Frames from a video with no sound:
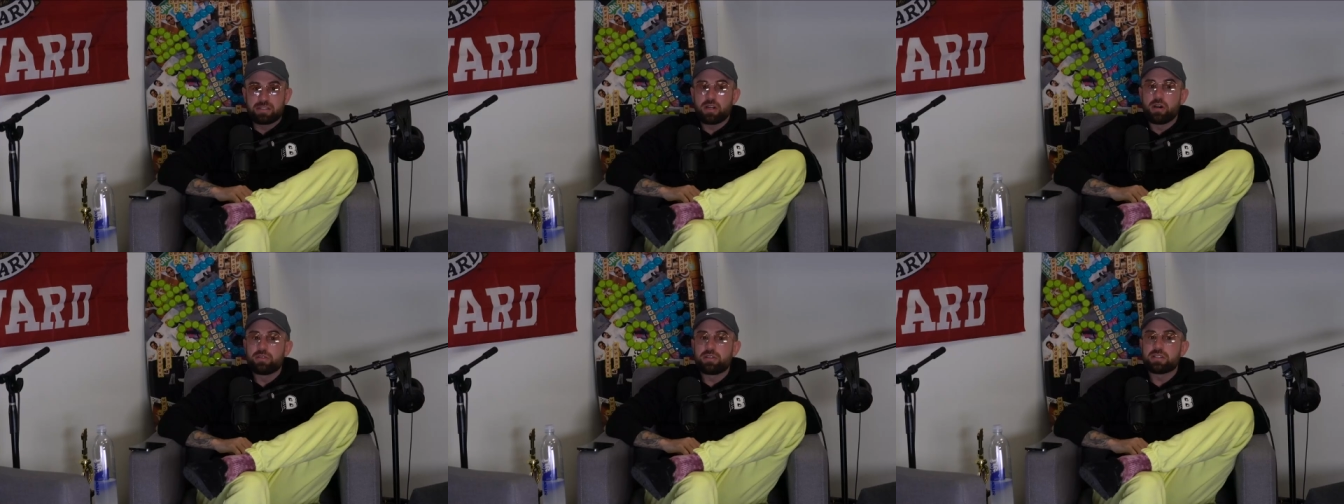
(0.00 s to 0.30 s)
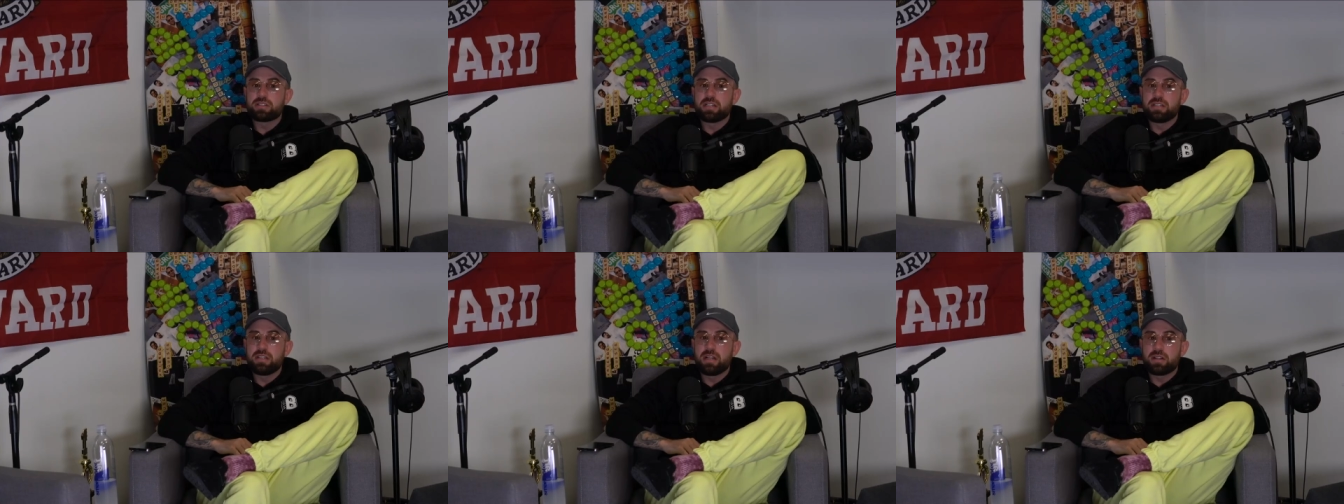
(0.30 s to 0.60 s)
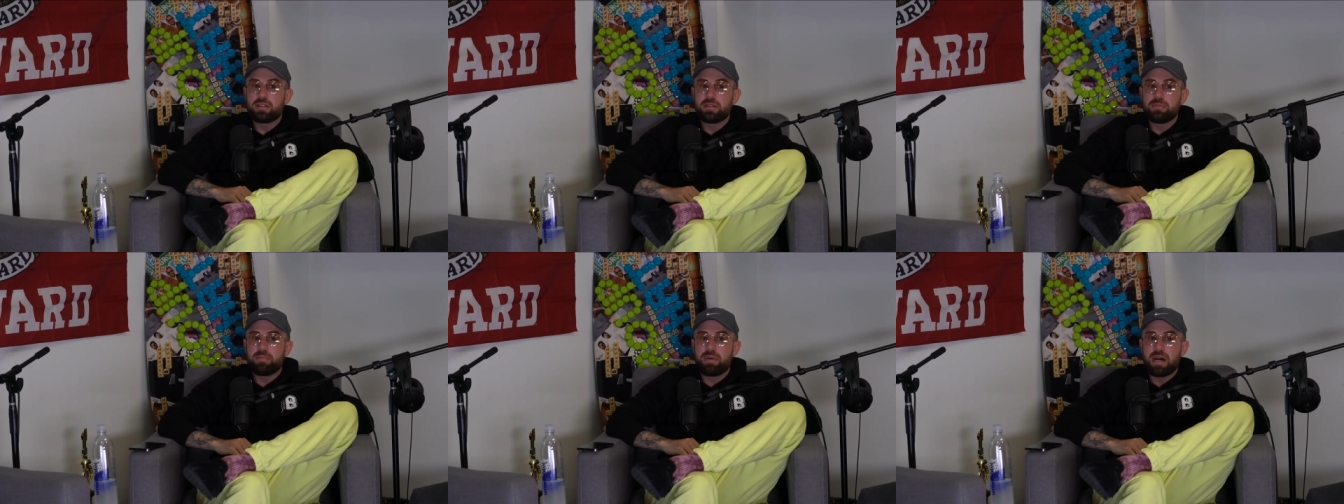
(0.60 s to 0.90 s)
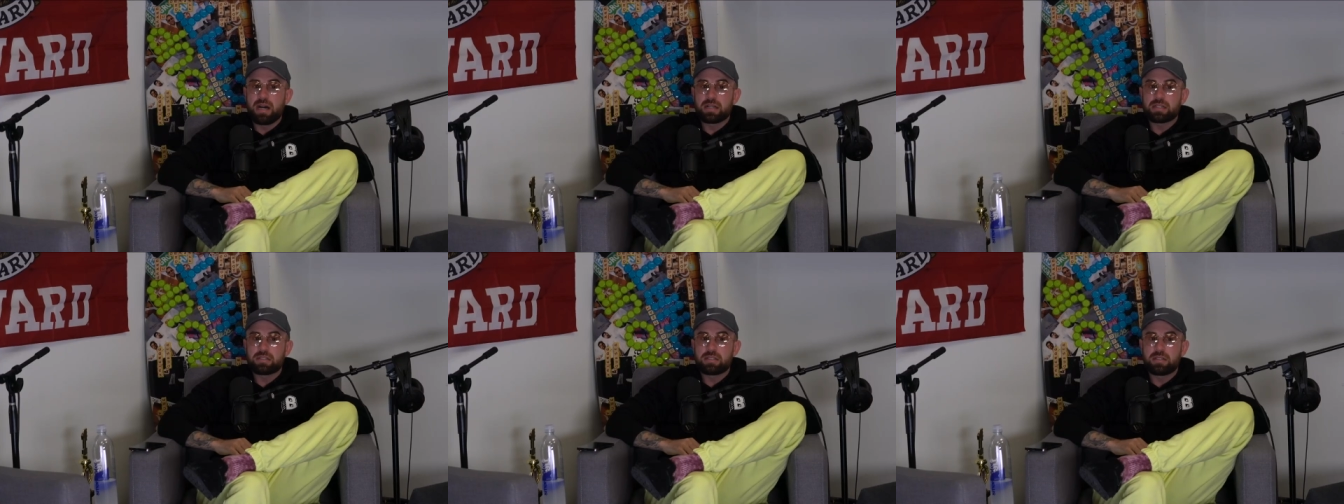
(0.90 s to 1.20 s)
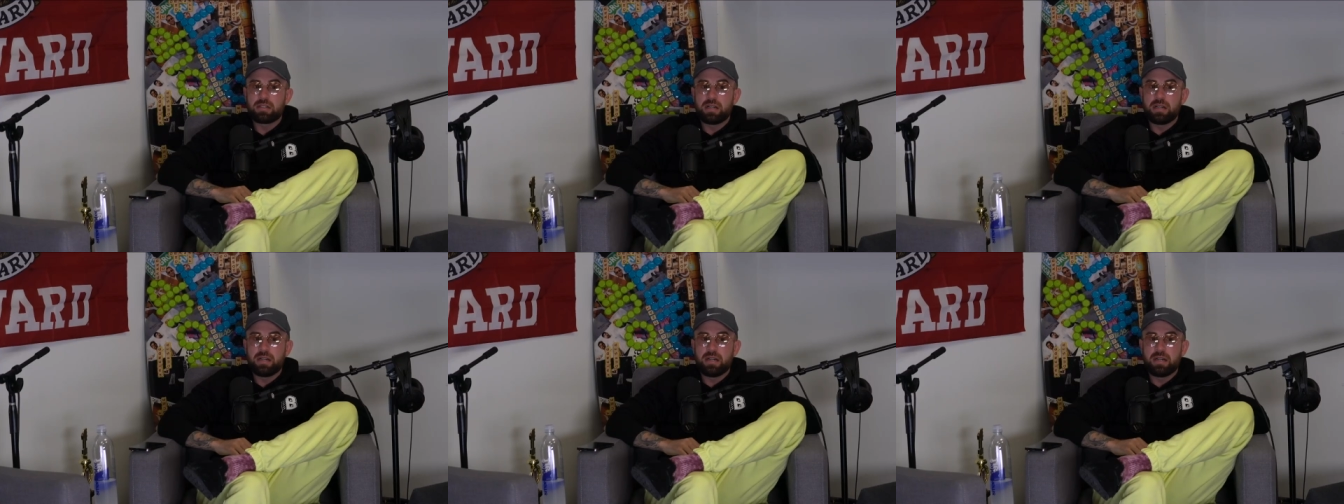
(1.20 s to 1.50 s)
Oh, there's another
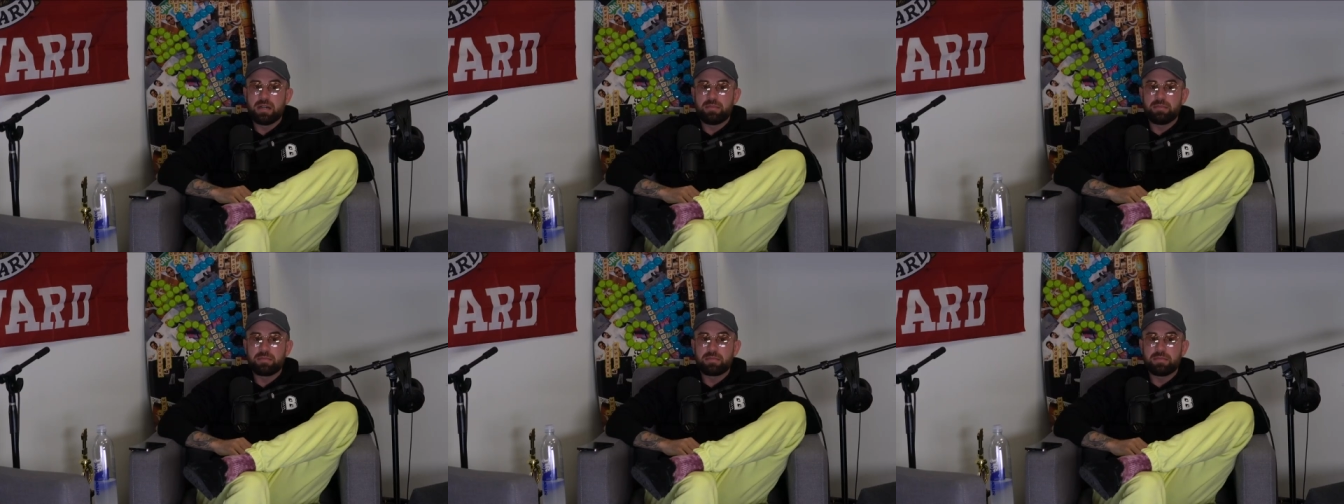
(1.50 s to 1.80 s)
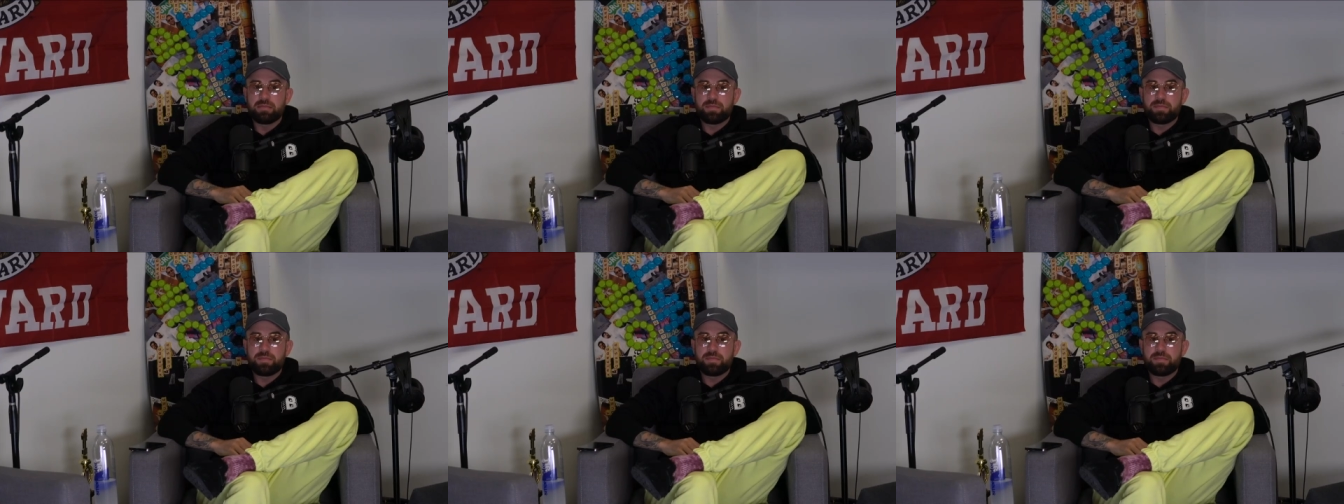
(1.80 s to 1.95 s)
boxer. Um,